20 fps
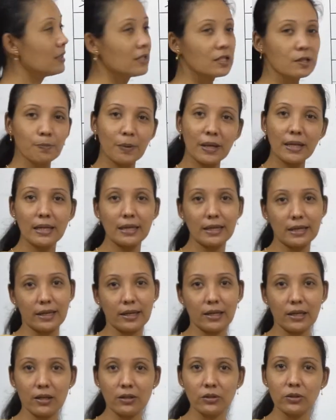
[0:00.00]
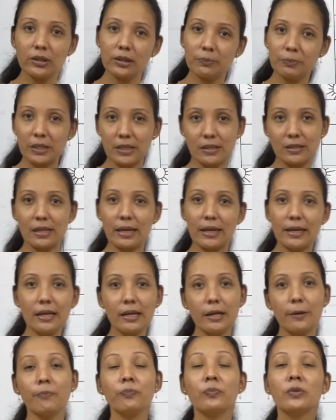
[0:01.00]
spelling engananu manasilayi
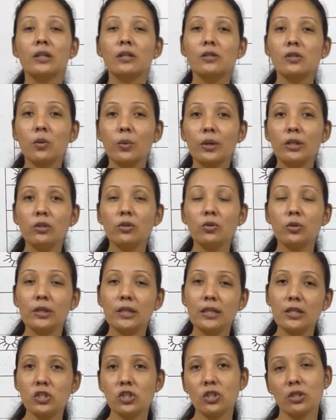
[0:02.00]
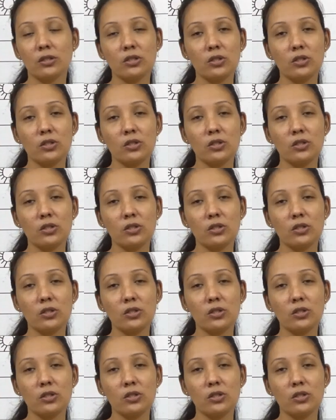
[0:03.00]
alla. So when you teach your